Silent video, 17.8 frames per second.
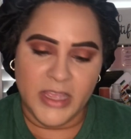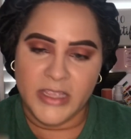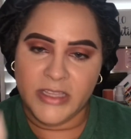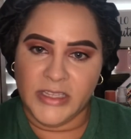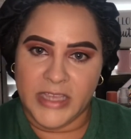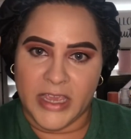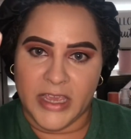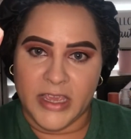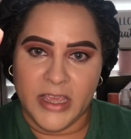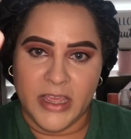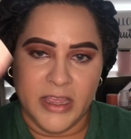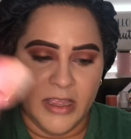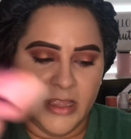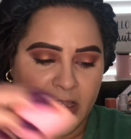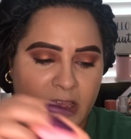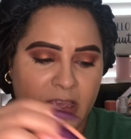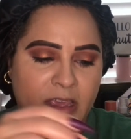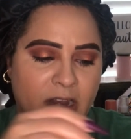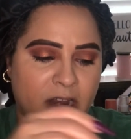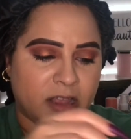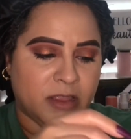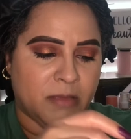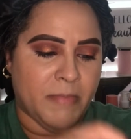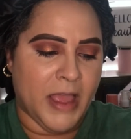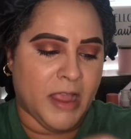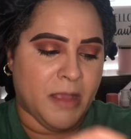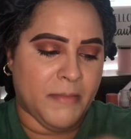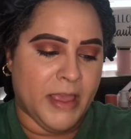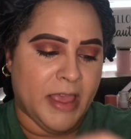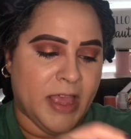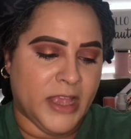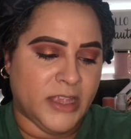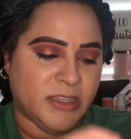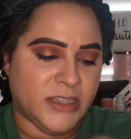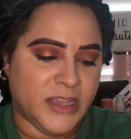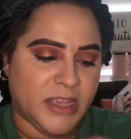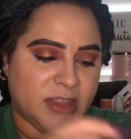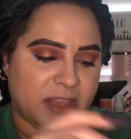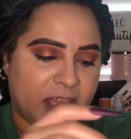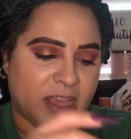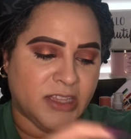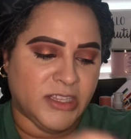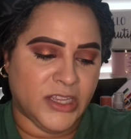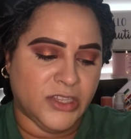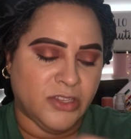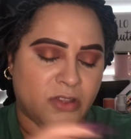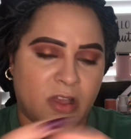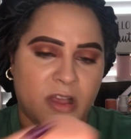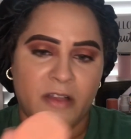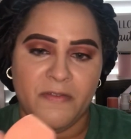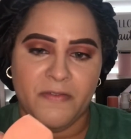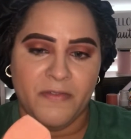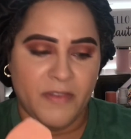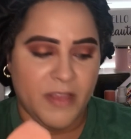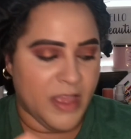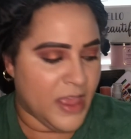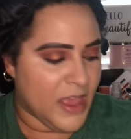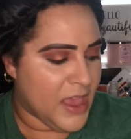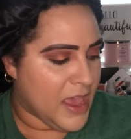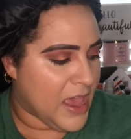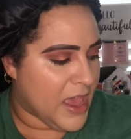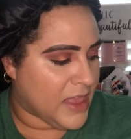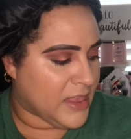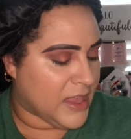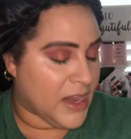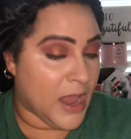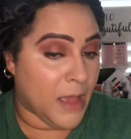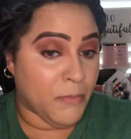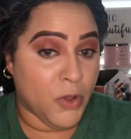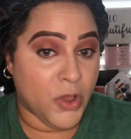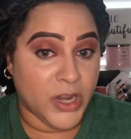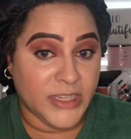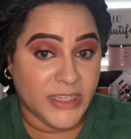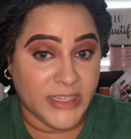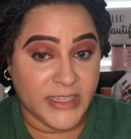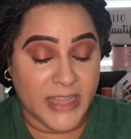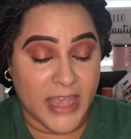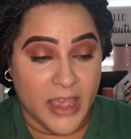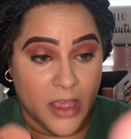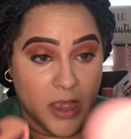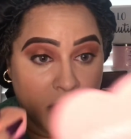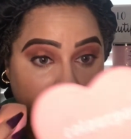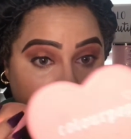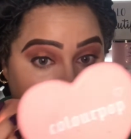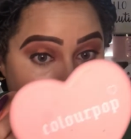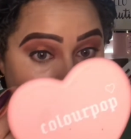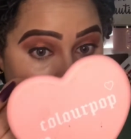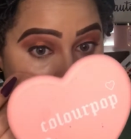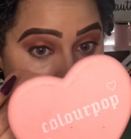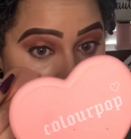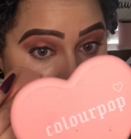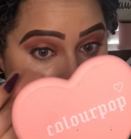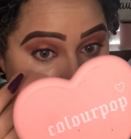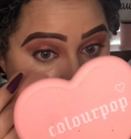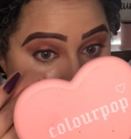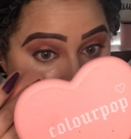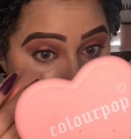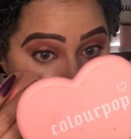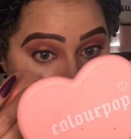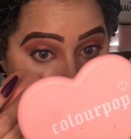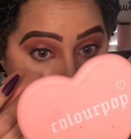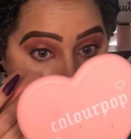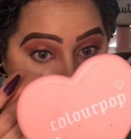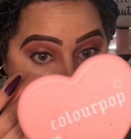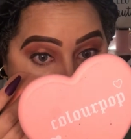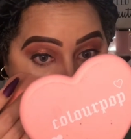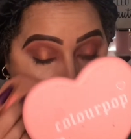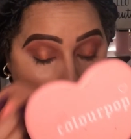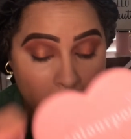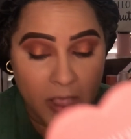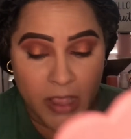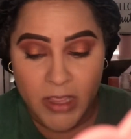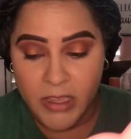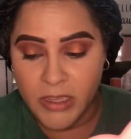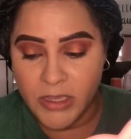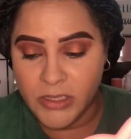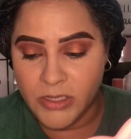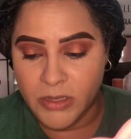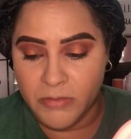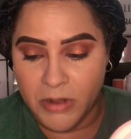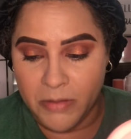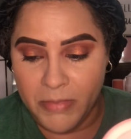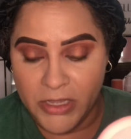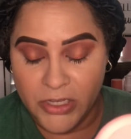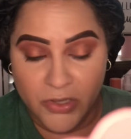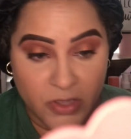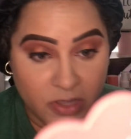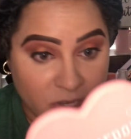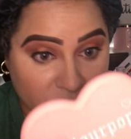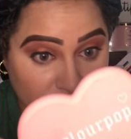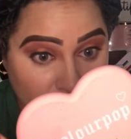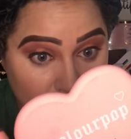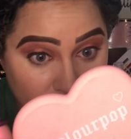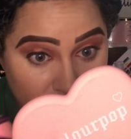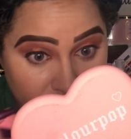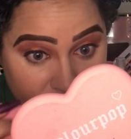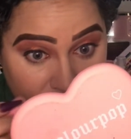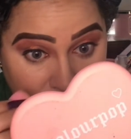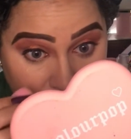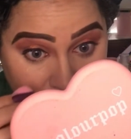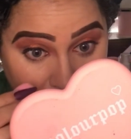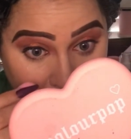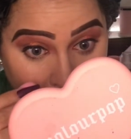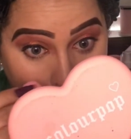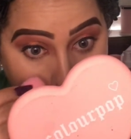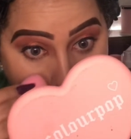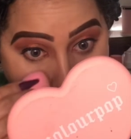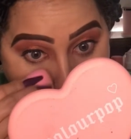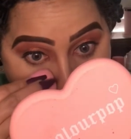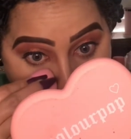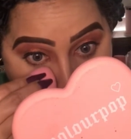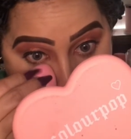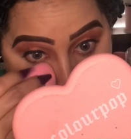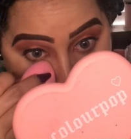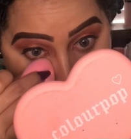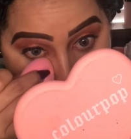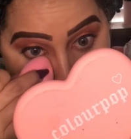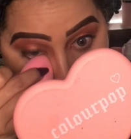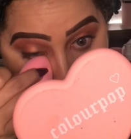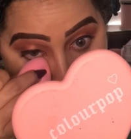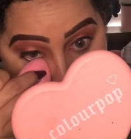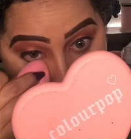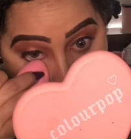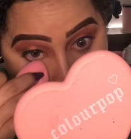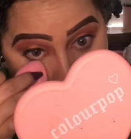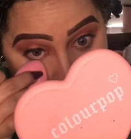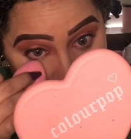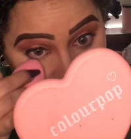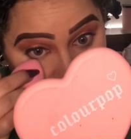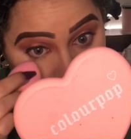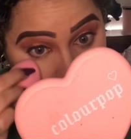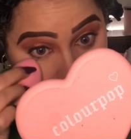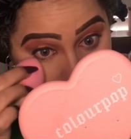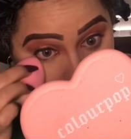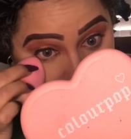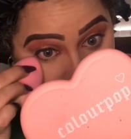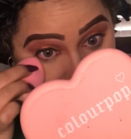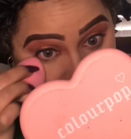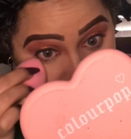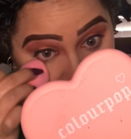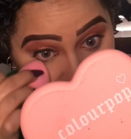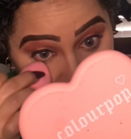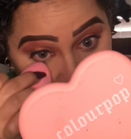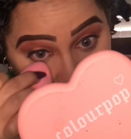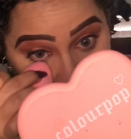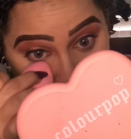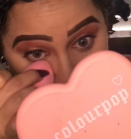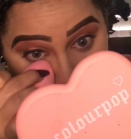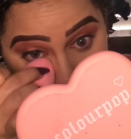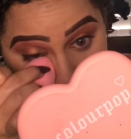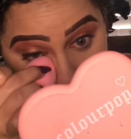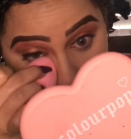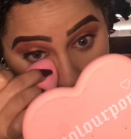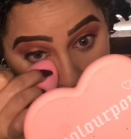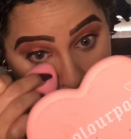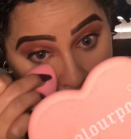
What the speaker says: Take it on the back of my hand to get the excess off. And then I'm going to set under my eyes. So I'm going to make sure there's no creases. Even though Mama does have lines.